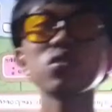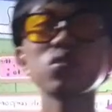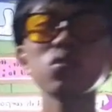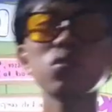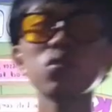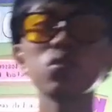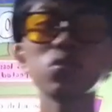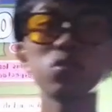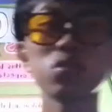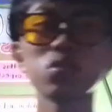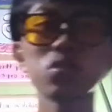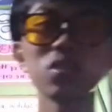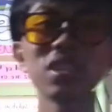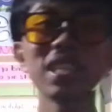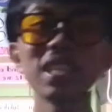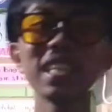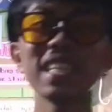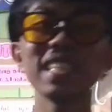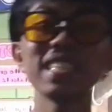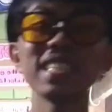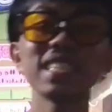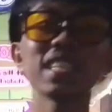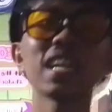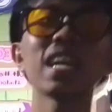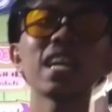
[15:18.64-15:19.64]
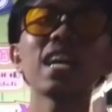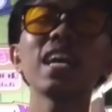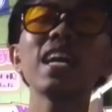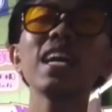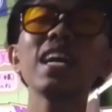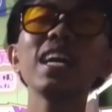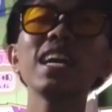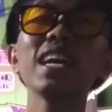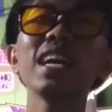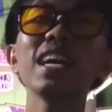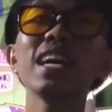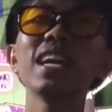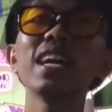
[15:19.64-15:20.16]
solution is
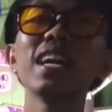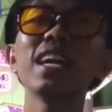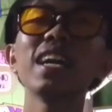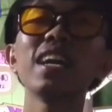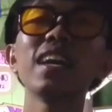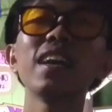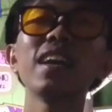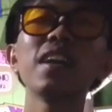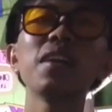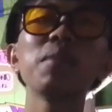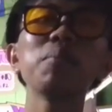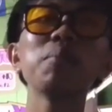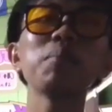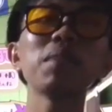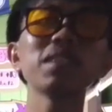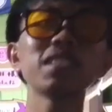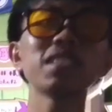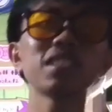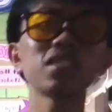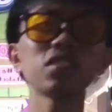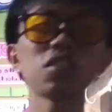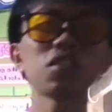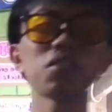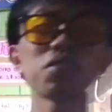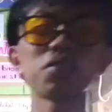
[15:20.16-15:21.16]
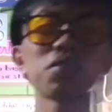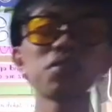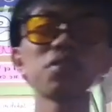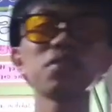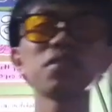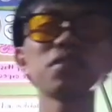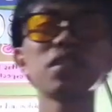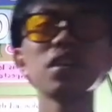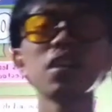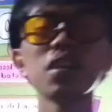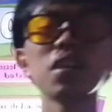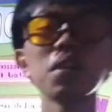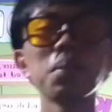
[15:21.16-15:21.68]
a process of
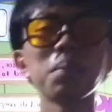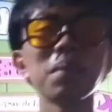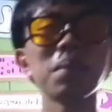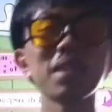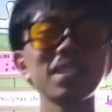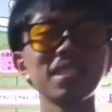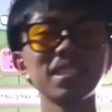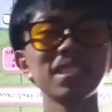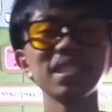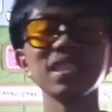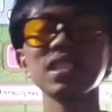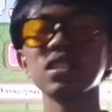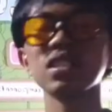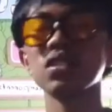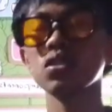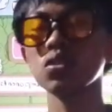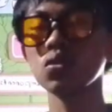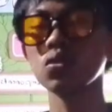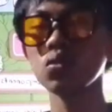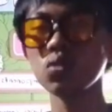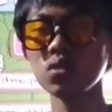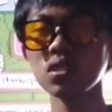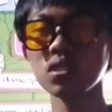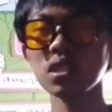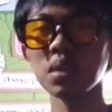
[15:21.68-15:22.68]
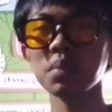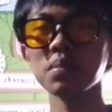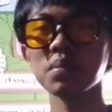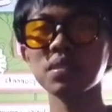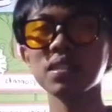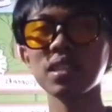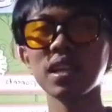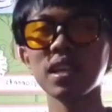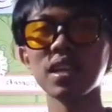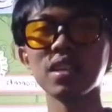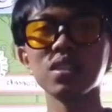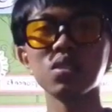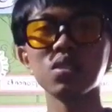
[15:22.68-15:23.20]
mixing two
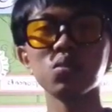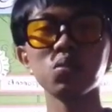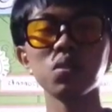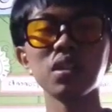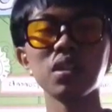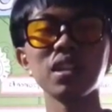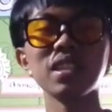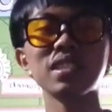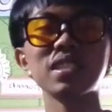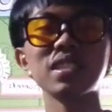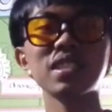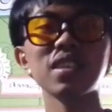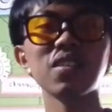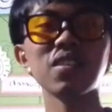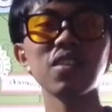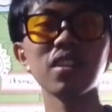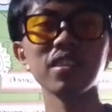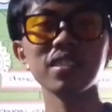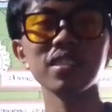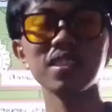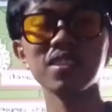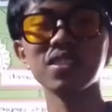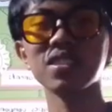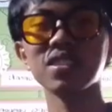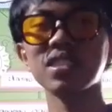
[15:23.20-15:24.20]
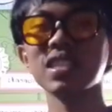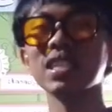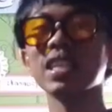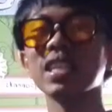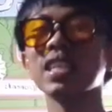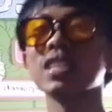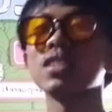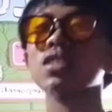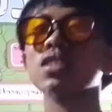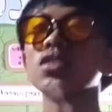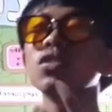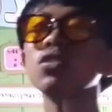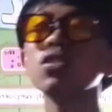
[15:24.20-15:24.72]
substances where its characteristic
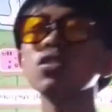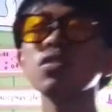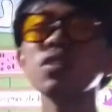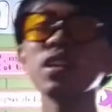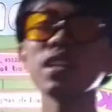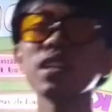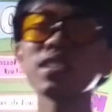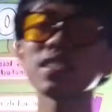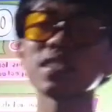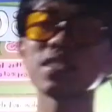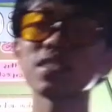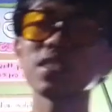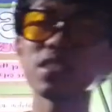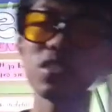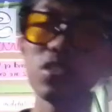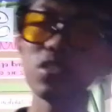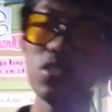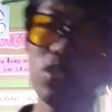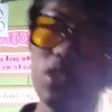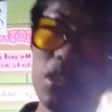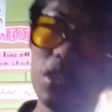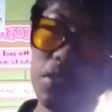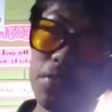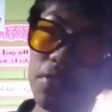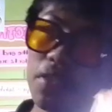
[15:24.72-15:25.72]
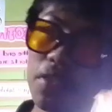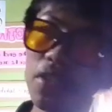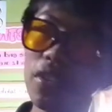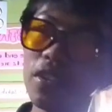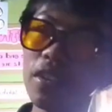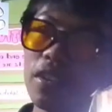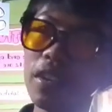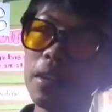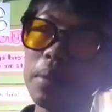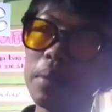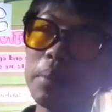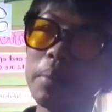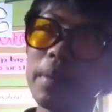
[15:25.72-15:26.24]
is such as
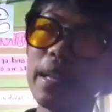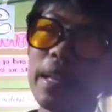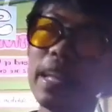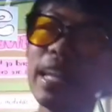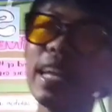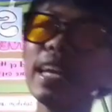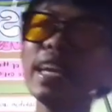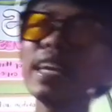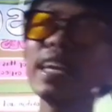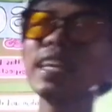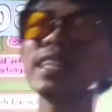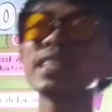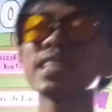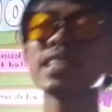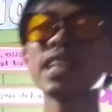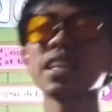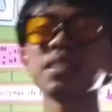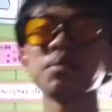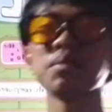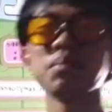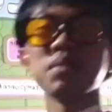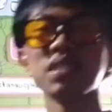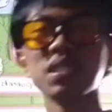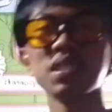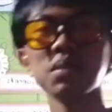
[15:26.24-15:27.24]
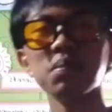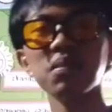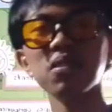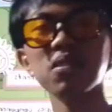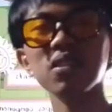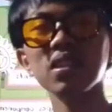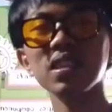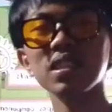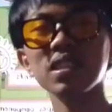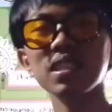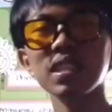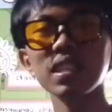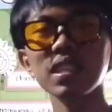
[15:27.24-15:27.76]
uniform, it can't be
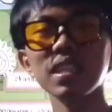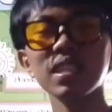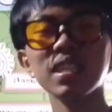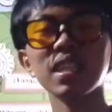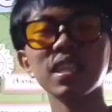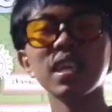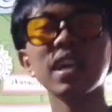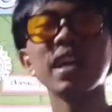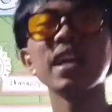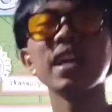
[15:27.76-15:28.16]
separated,